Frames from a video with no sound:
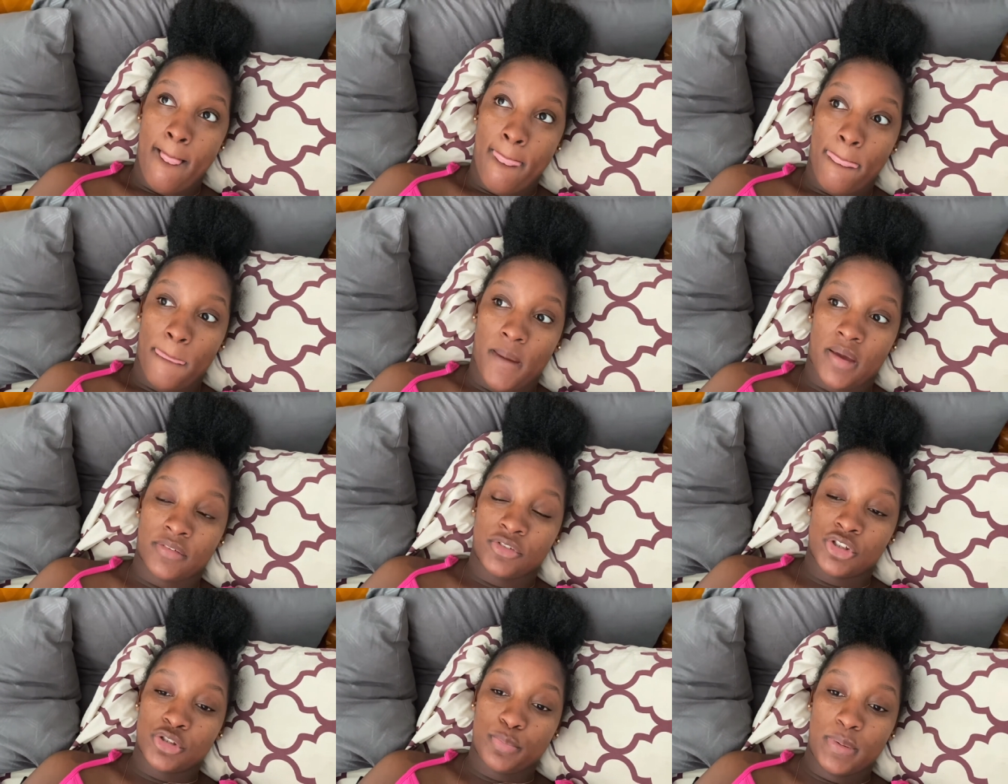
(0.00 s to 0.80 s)
I've
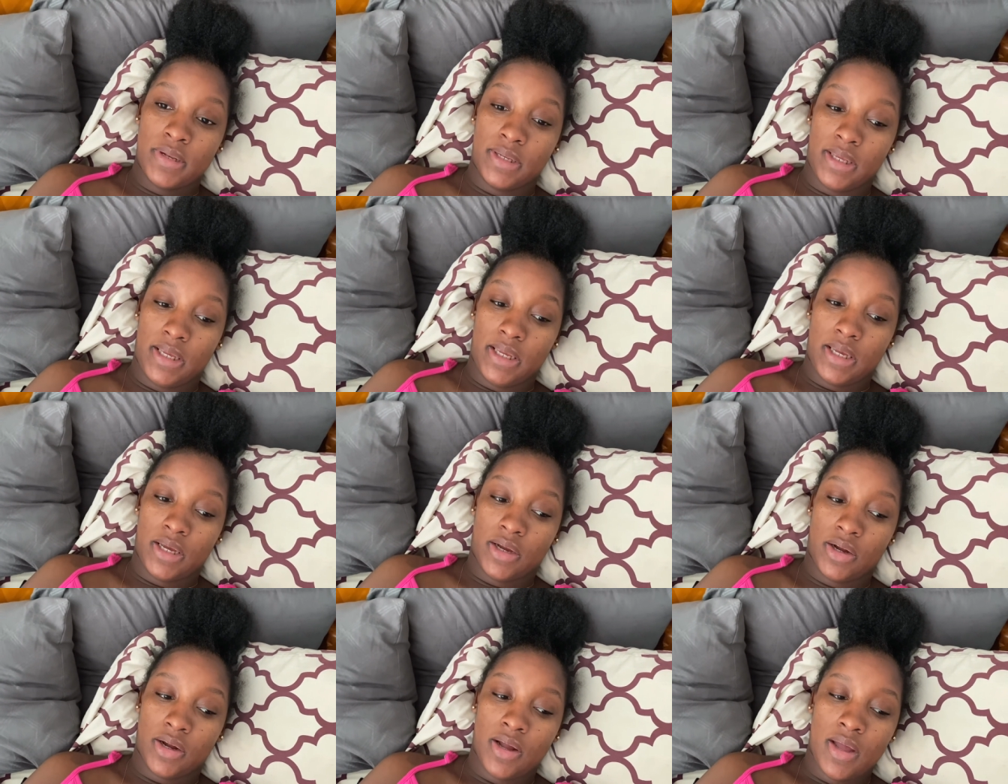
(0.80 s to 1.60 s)
just been laying
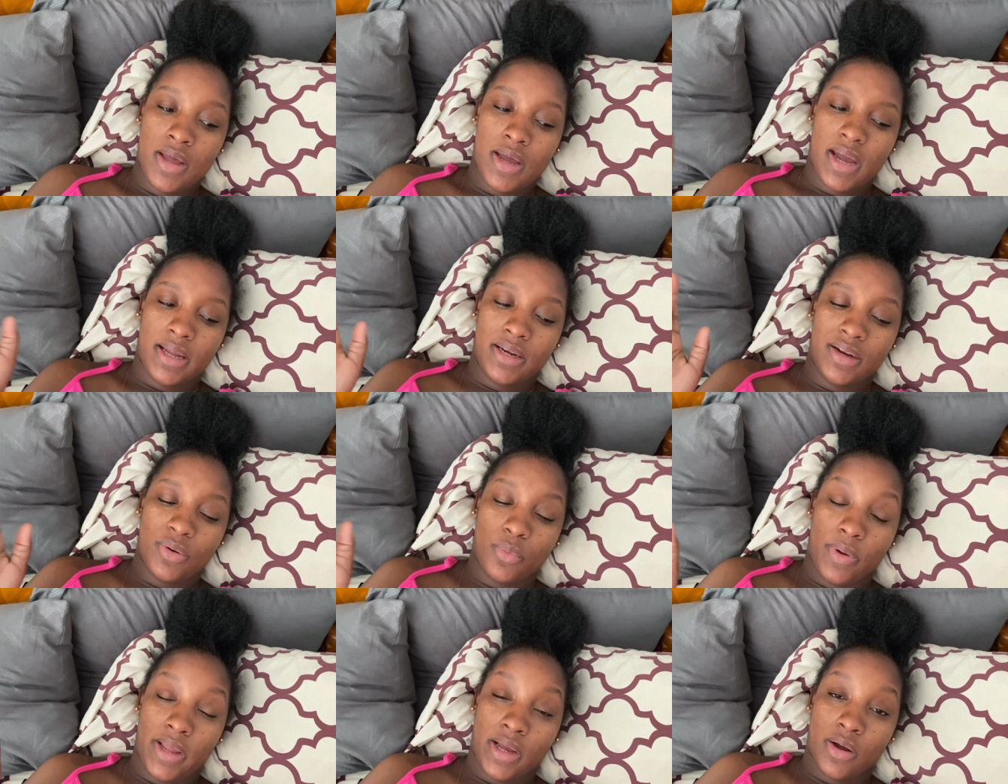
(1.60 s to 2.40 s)
here. I did a
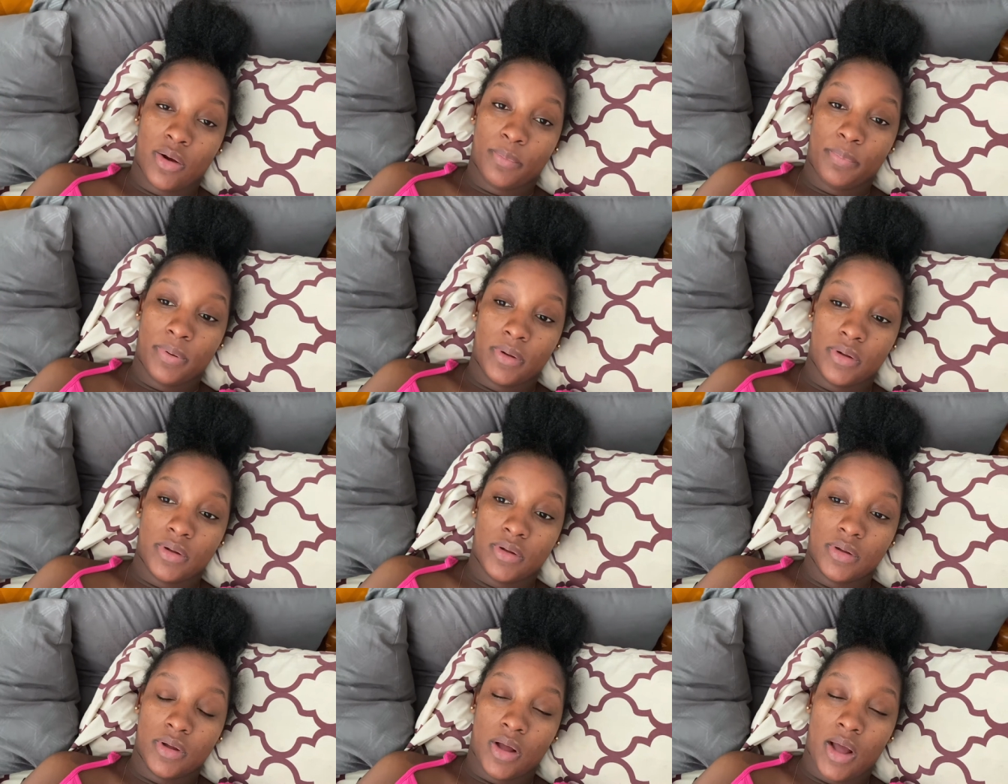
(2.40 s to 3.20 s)
wake up
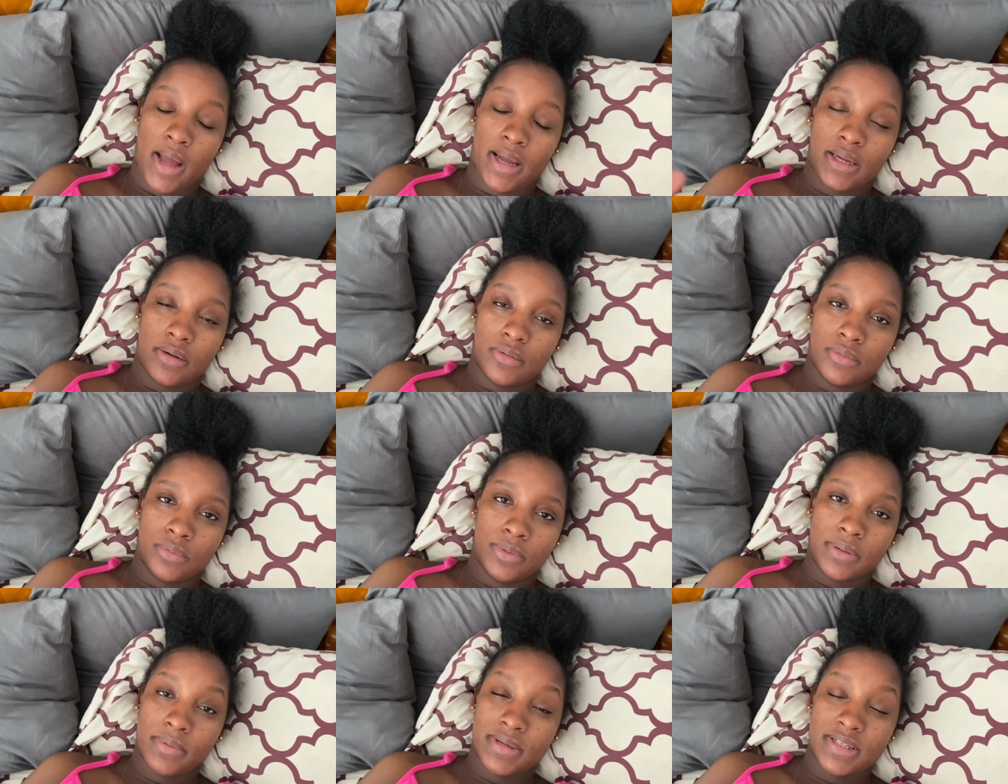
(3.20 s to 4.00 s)
I what am
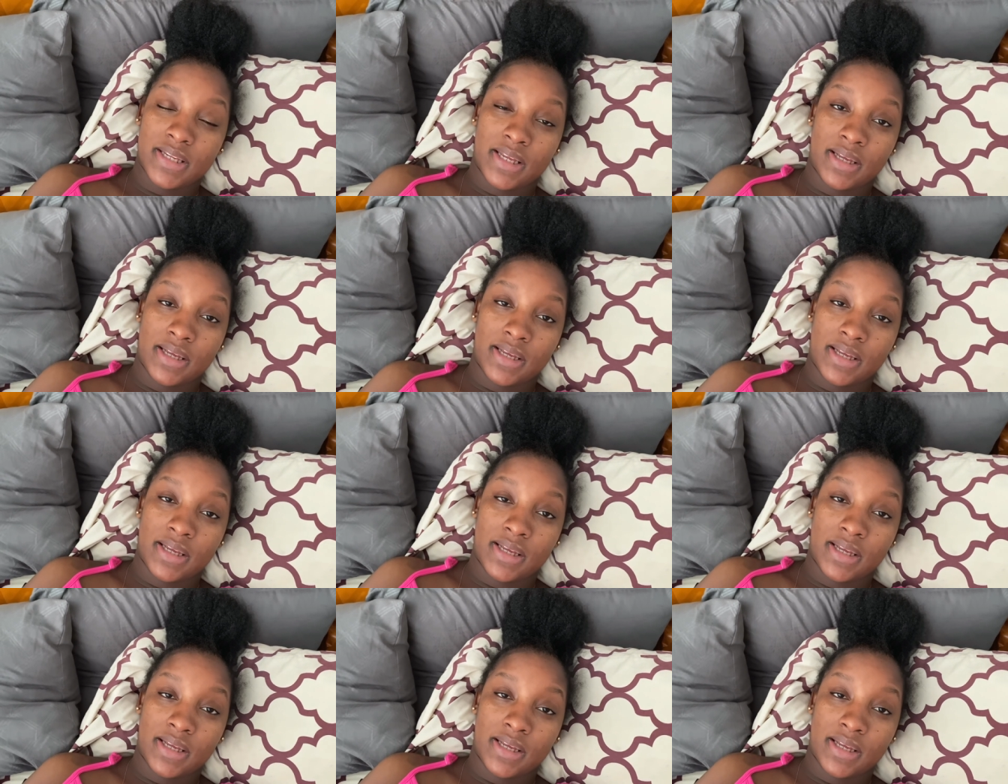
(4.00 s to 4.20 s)
I saying?